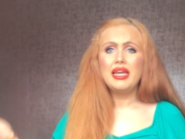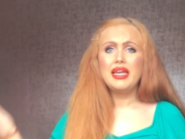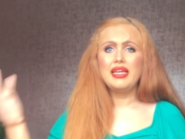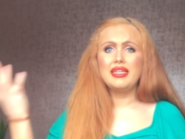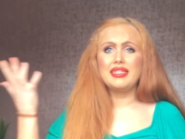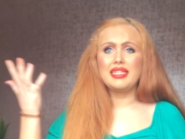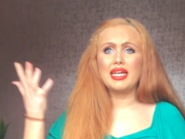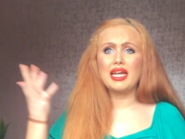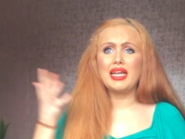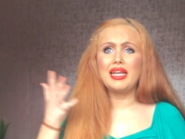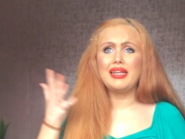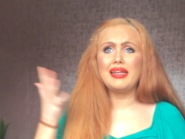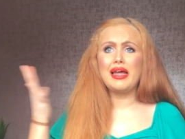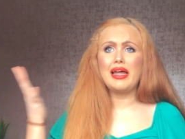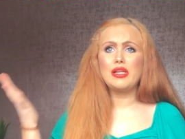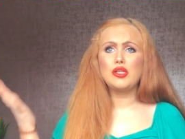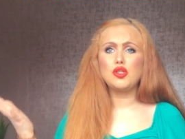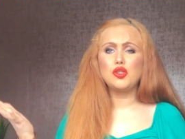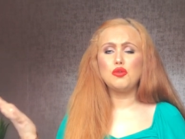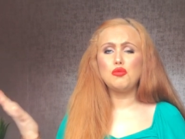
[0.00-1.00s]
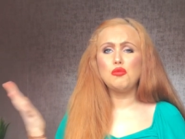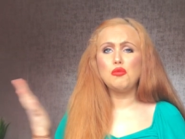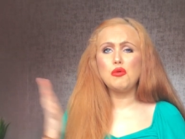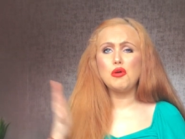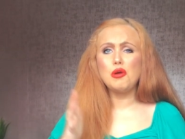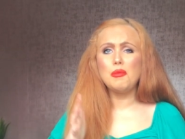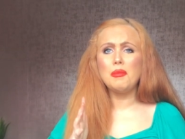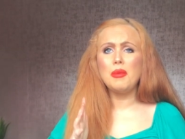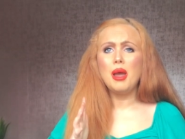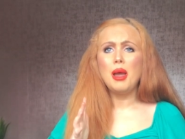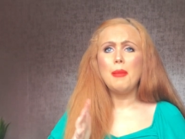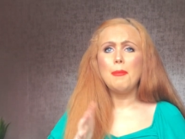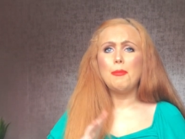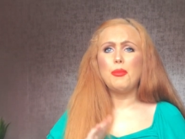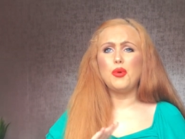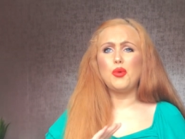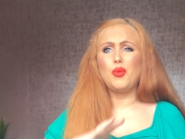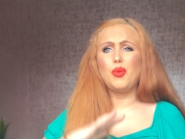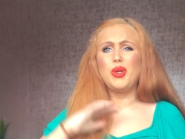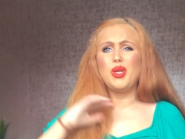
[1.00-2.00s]
It's like a natural warm,
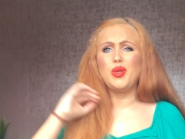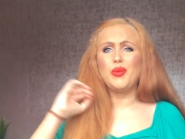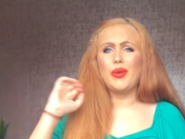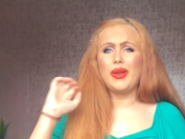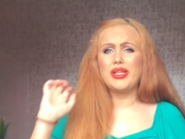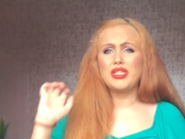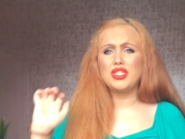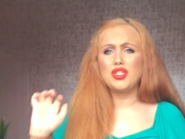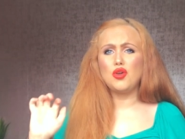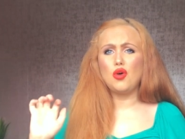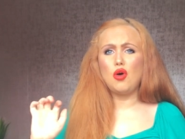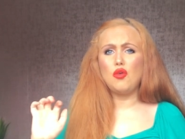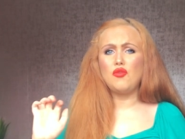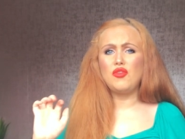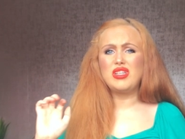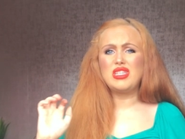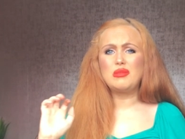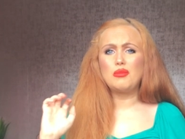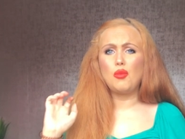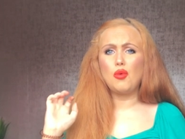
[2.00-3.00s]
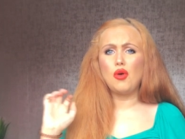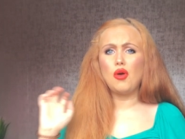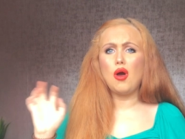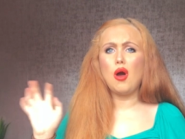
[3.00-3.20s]
but when you rinse it off it's more